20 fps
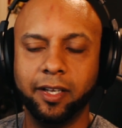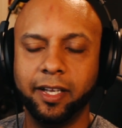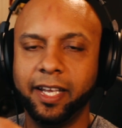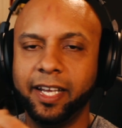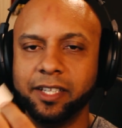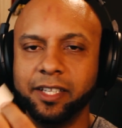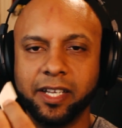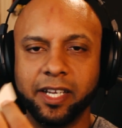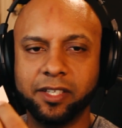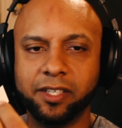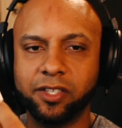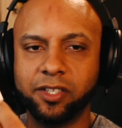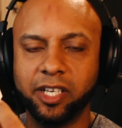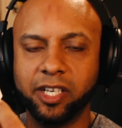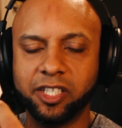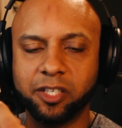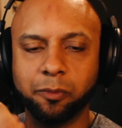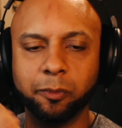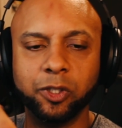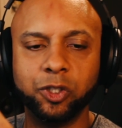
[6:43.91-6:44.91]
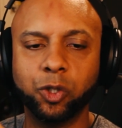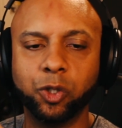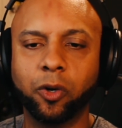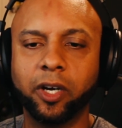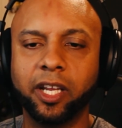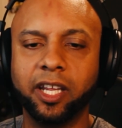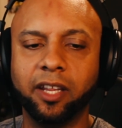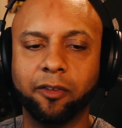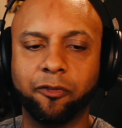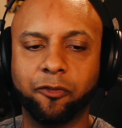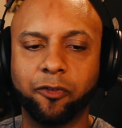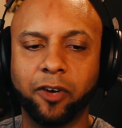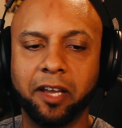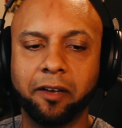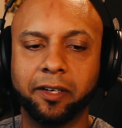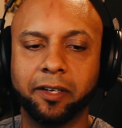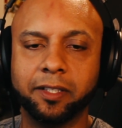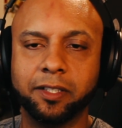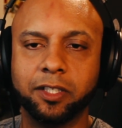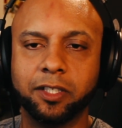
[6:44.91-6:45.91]
It's a majority of the
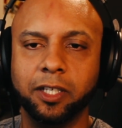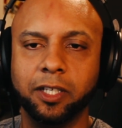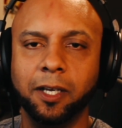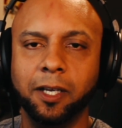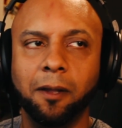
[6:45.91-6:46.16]
fragrance,